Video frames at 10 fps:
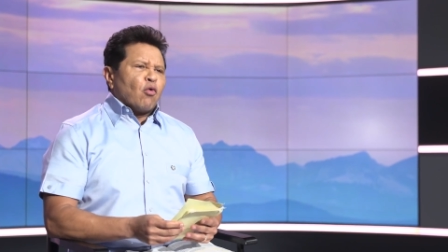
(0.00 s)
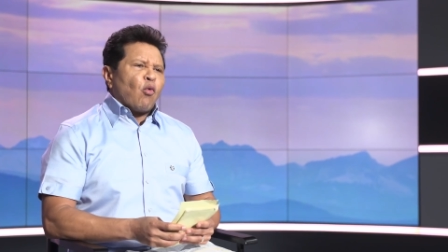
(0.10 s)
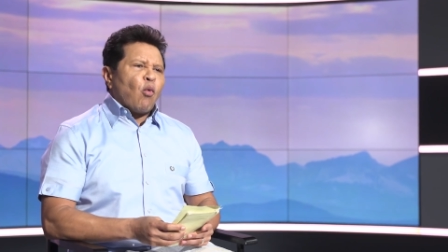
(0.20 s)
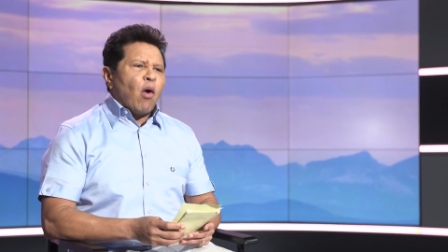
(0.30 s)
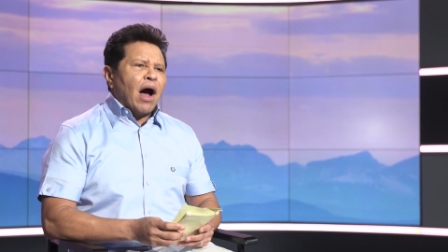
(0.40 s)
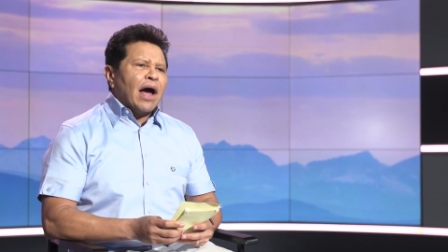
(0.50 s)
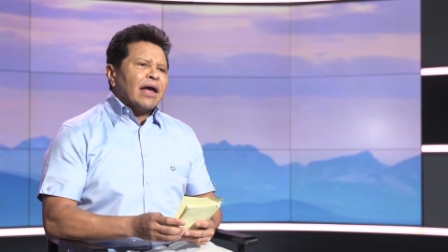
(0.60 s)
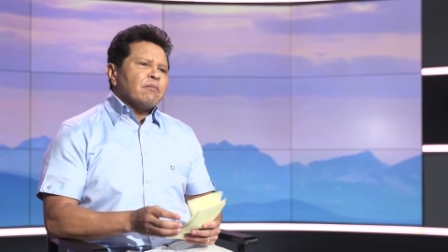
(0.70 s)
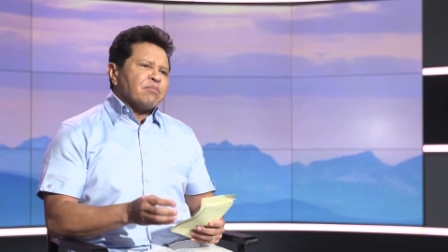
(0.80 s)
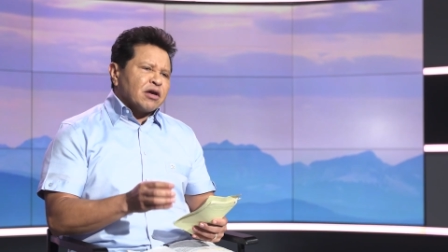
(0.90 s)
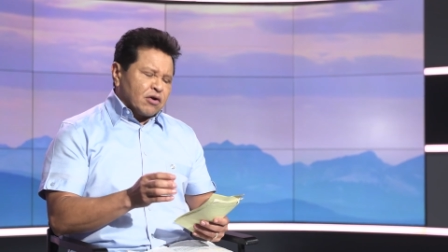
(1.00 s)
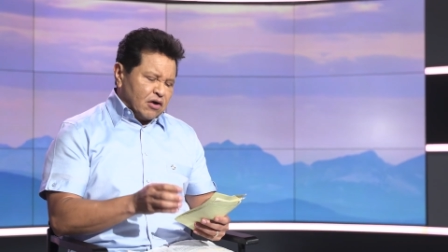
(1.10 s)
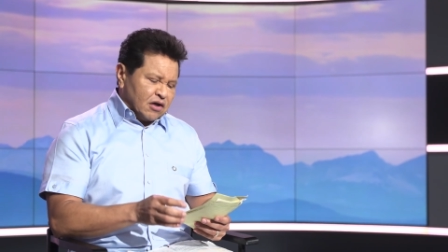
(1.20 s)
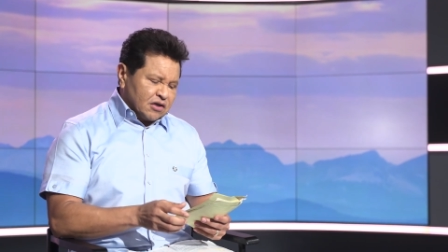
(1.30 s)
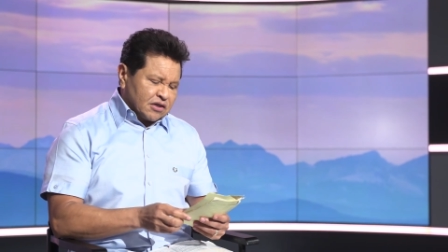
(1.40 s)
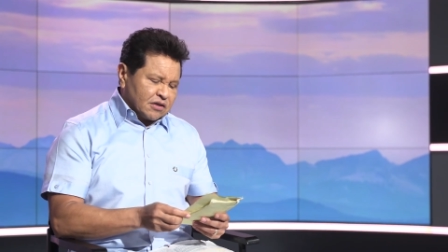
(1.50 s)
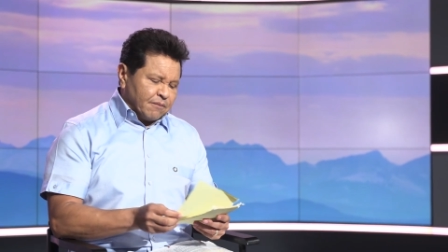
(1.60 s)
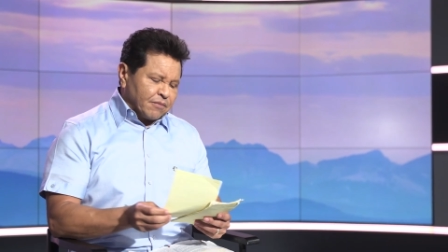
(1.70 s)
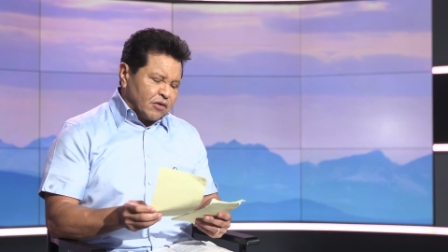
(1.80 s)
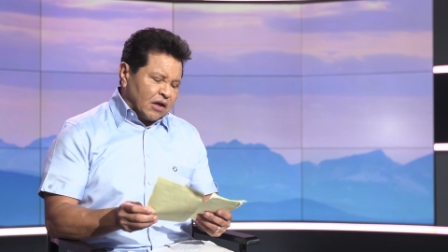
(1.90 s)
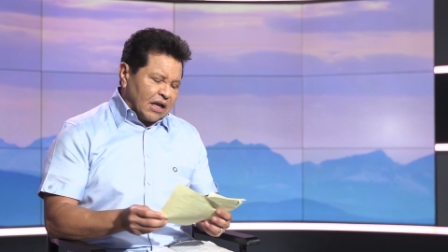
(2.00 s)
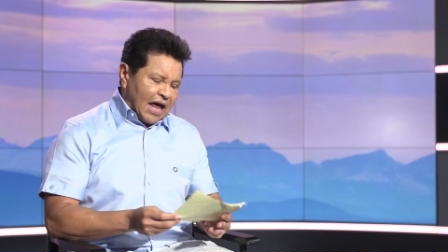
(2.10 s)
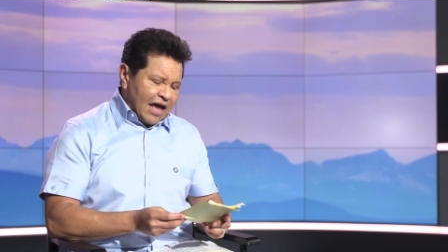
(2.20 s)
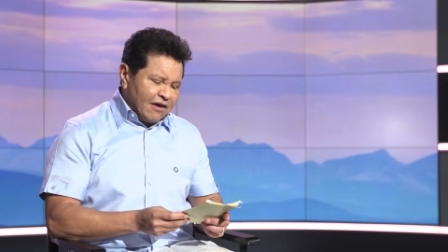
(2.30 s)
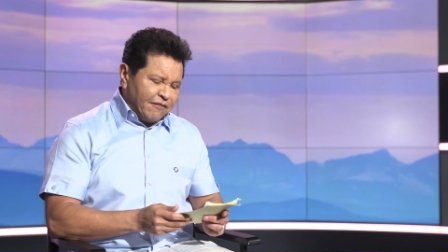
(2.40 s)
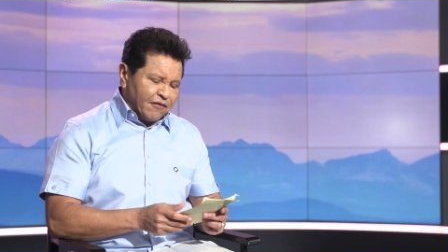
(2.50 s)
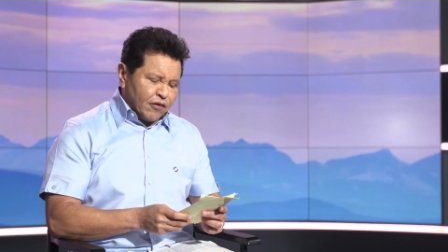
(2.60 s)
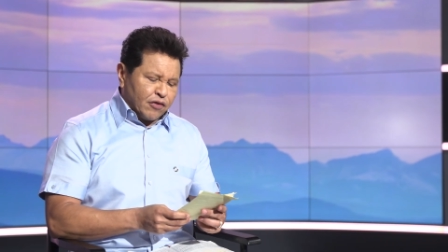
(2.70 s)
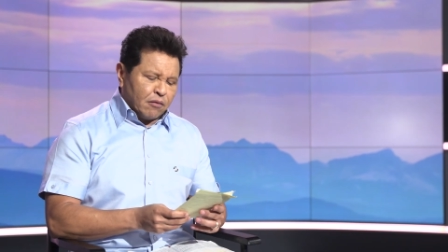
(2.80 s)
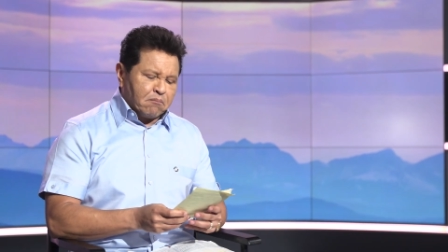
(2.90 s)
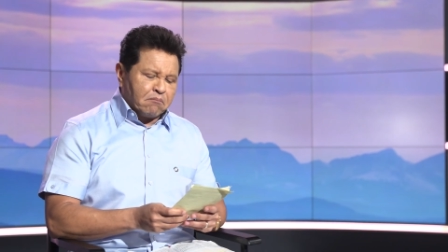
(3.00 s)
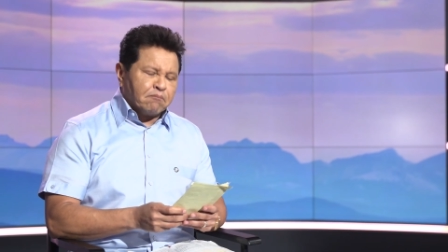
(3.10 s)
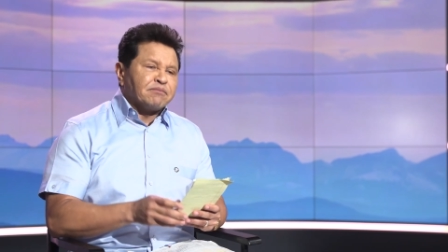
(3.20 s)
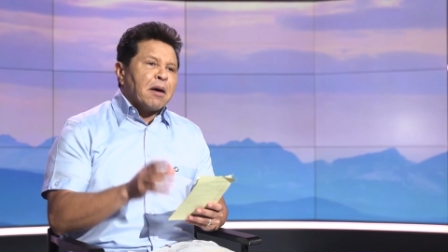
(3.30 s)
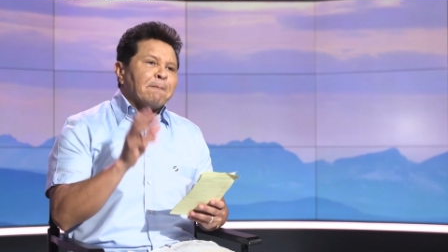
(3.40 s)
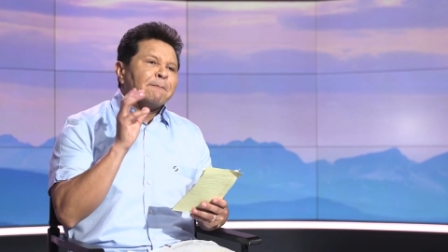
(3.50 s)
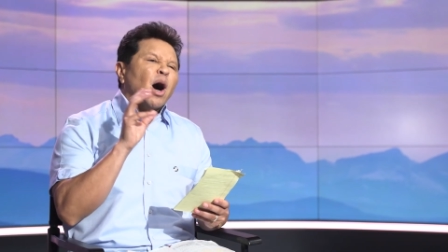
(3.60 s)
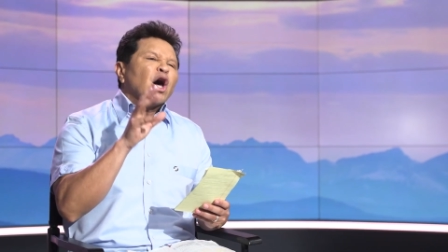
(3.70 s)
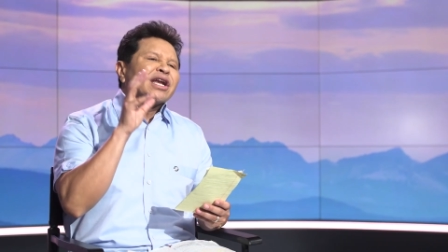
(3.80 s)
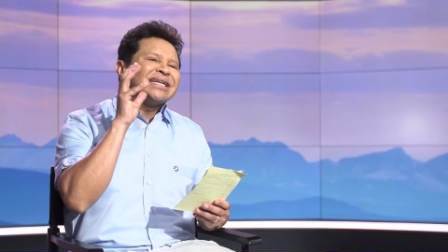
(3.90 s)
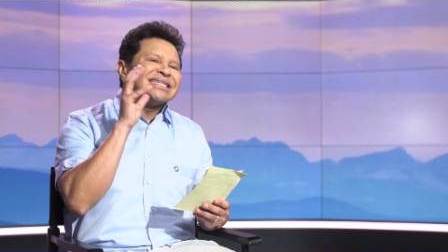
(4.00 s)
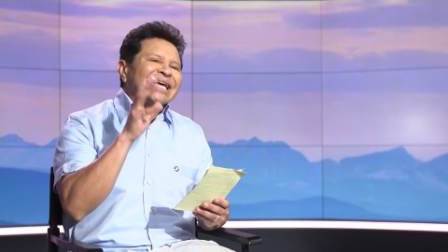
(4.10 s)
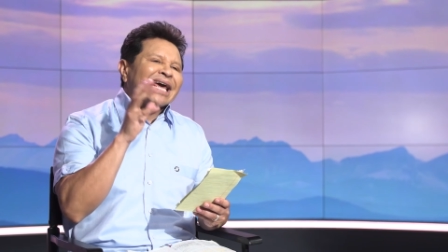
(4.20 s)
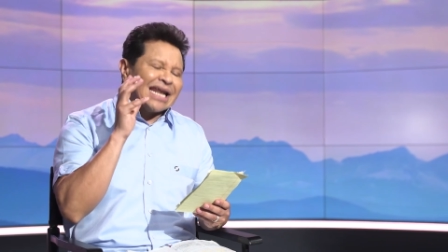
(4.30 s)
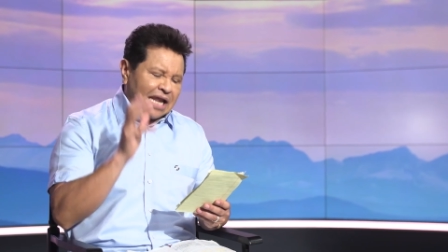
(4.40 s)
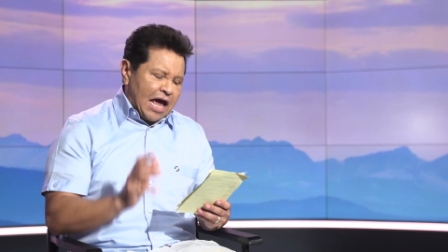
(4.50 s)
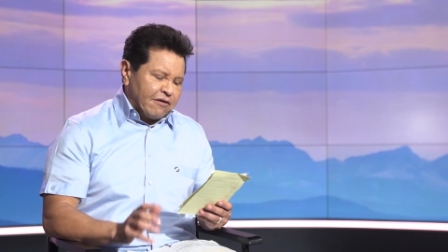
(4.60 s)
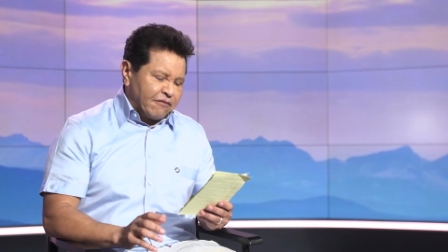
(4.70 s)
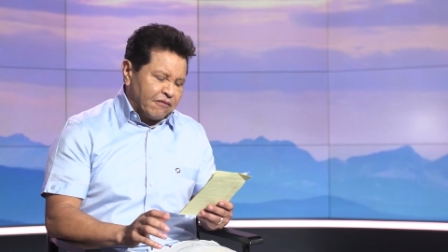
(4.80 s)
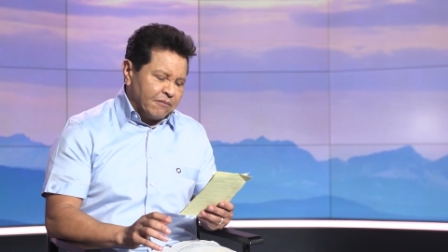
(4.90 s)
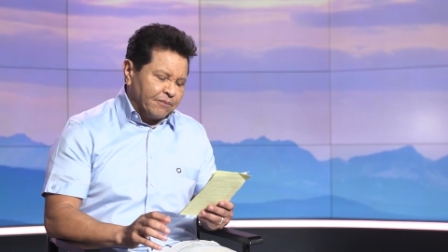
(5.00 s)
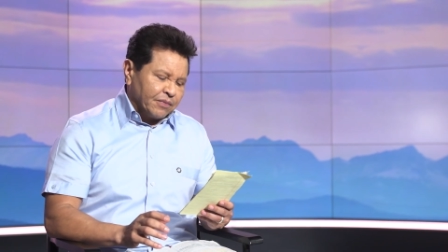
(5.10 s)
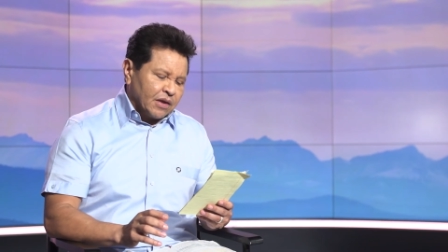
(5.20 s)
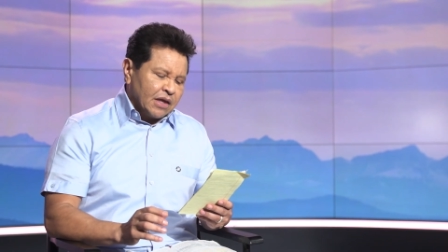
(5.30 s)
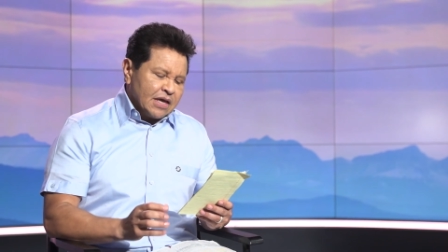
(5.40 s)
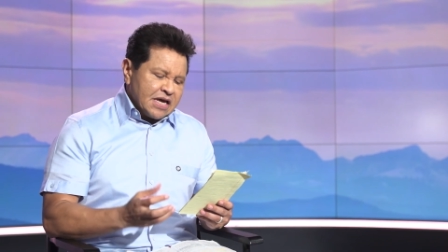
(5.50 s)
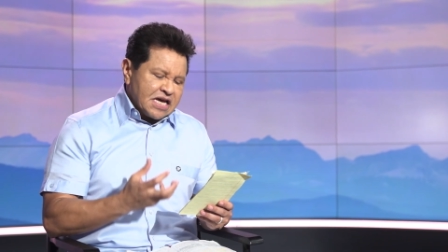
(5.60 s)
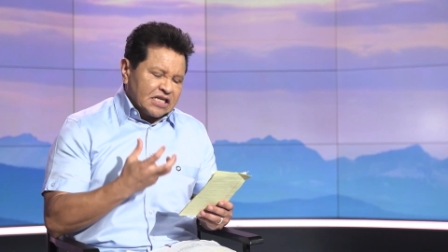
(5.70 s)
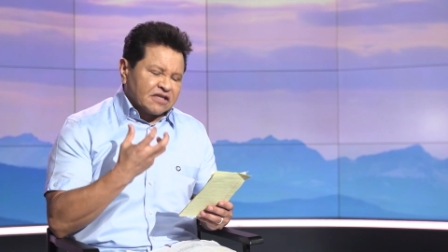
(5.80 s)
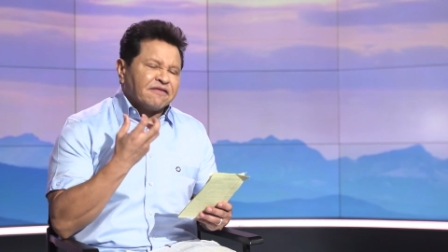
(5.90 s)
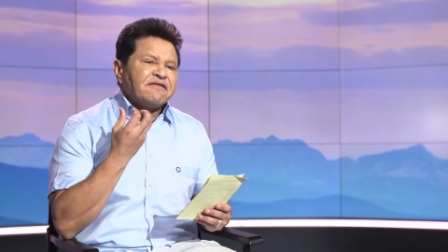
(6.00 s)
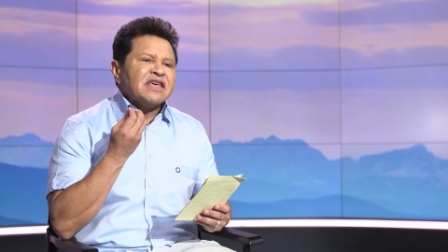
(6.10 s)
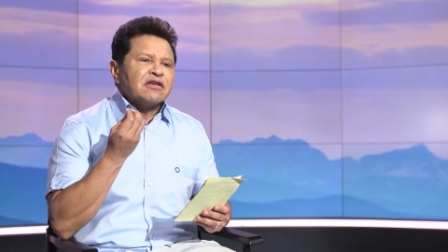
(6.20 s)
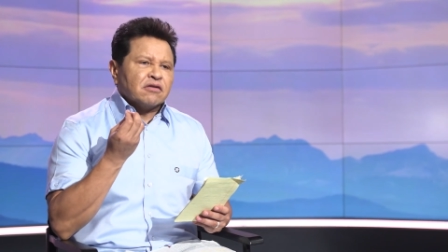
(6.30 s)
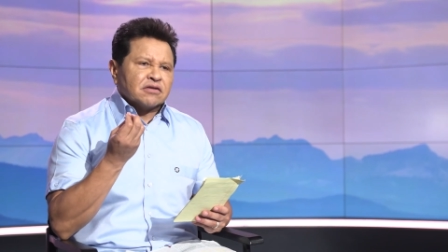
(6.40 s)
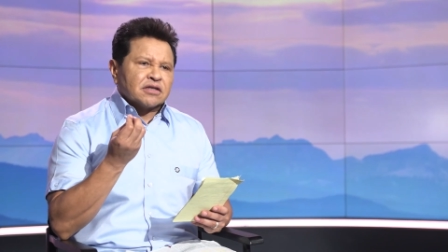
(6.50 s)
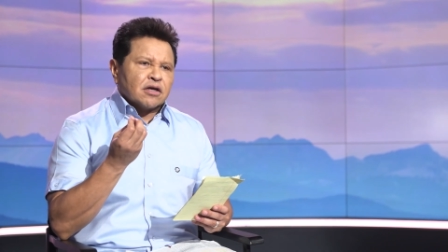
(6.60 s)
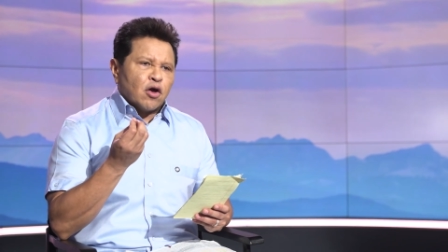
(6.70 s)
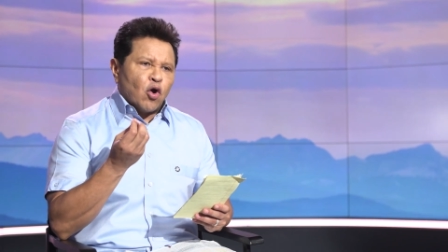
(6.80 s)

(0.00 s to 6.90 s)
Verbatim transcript: Why? Because the life, the, the modern day life, is filled